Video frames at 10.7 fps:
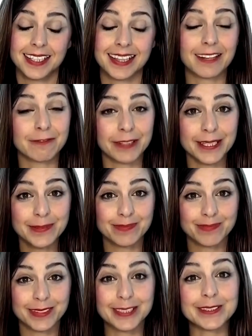Thankfully,
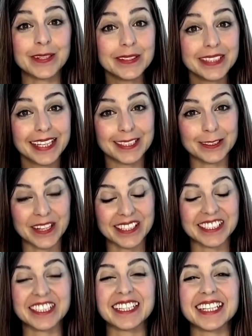Scott has a
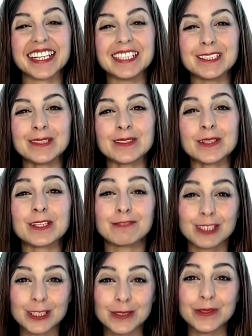strategy that he's used on over
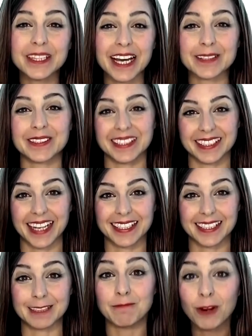2,000
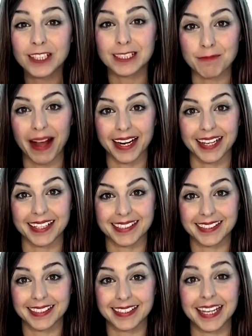sites to monitor backlinks,